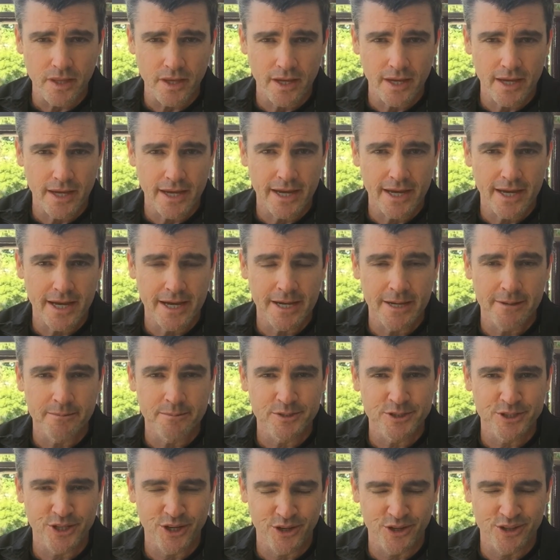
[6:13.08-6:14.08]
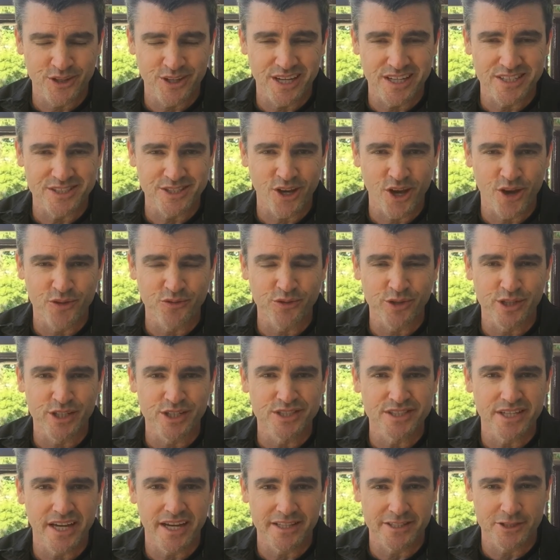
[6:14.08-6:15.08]
So yeah, so hopefully
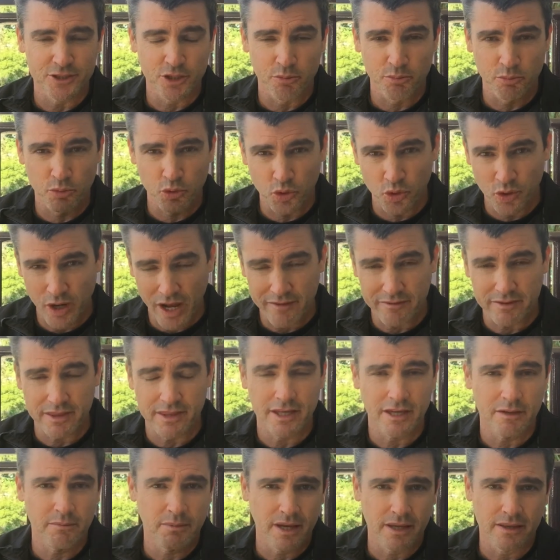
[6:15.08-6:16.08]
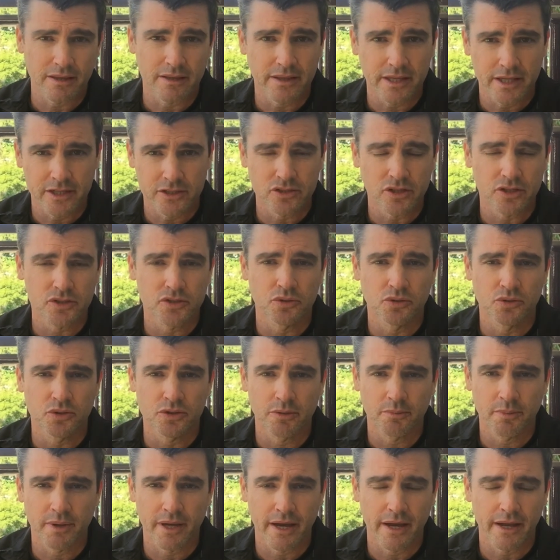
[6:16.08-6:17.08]
you take this on board, have a think about the things I
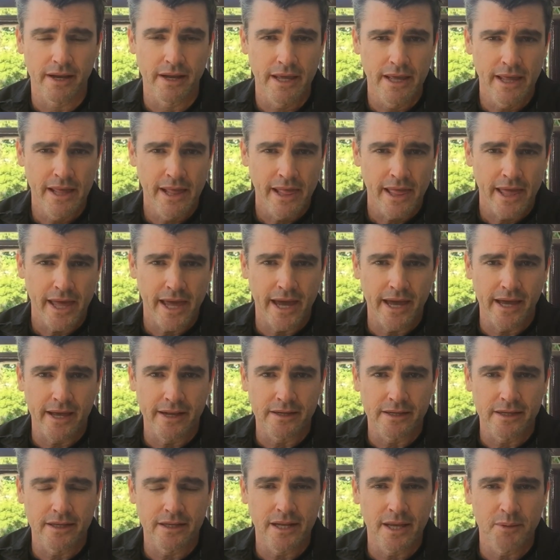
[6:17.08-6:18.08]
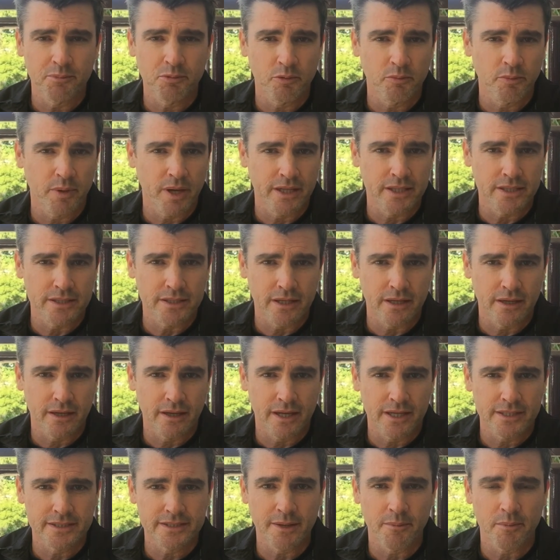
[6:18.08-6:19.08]
talked about, and can implement
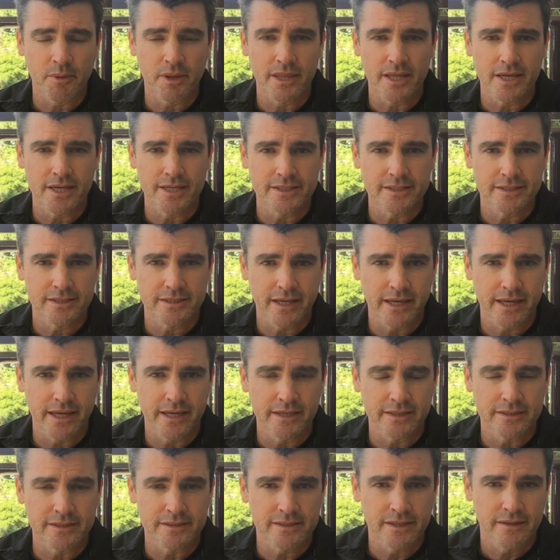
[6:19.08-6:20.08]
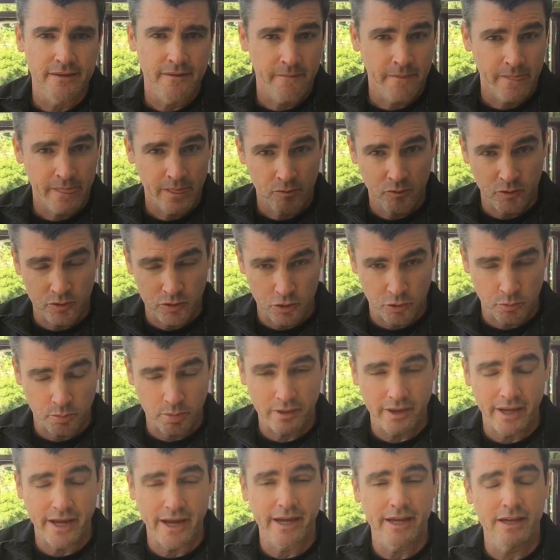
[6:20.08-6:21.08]
some of these things with your
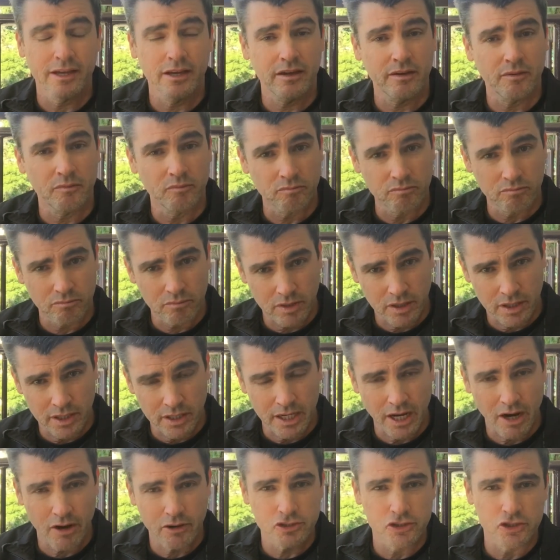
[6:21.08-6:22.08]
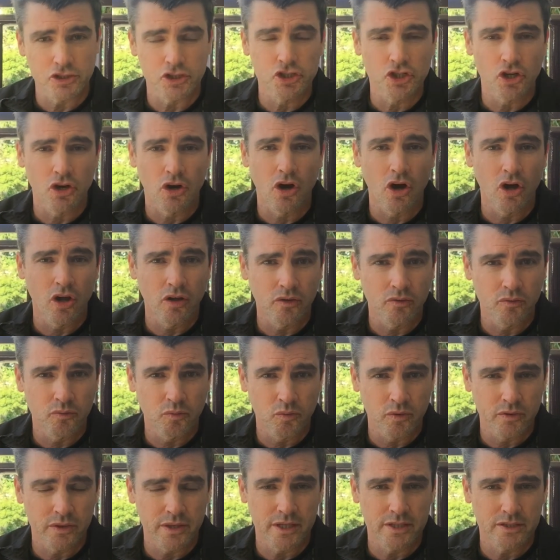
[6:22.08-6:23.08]
player, encourage your child
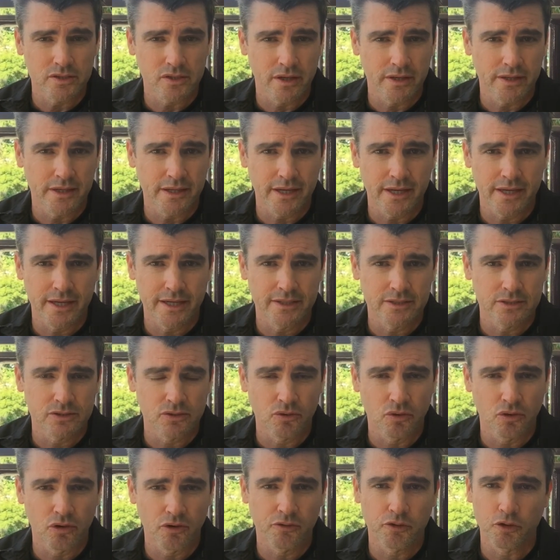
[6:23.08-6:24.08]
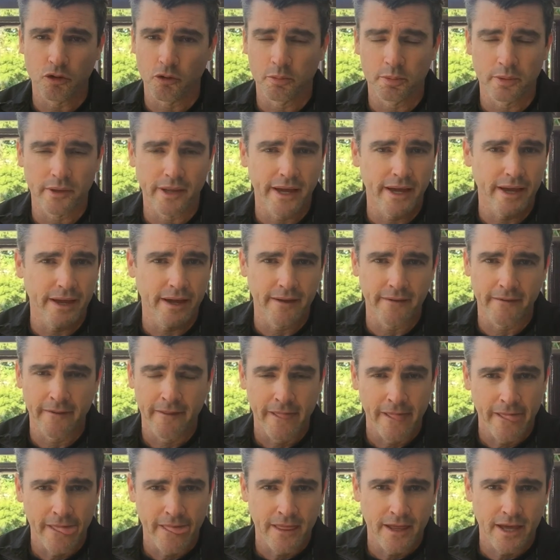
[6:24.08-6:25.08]
with these ideas, or if you're a player,
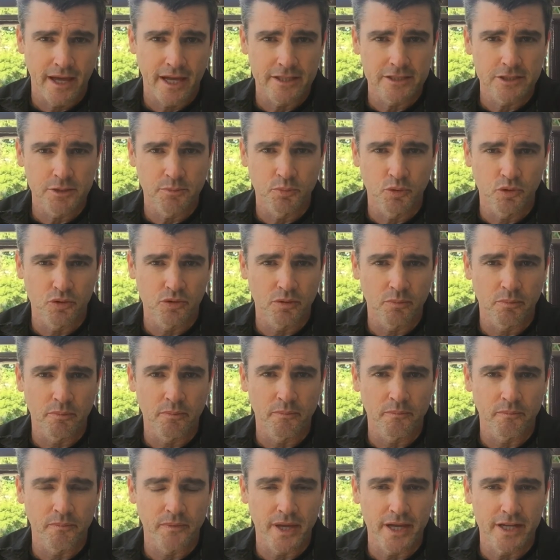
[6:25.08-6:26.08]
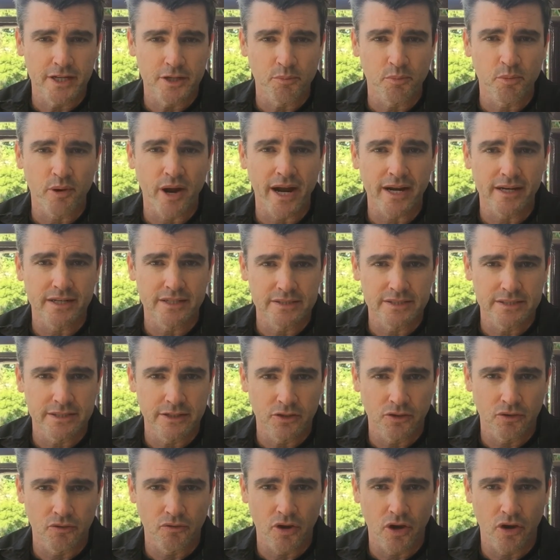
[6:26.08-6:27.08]
to put them into practice
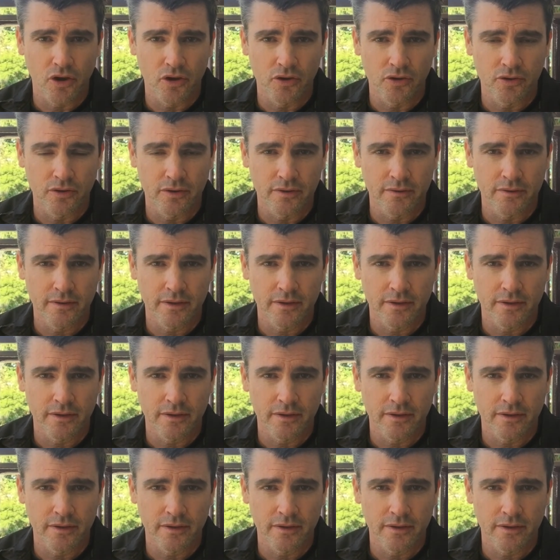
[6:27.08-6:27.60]
in your own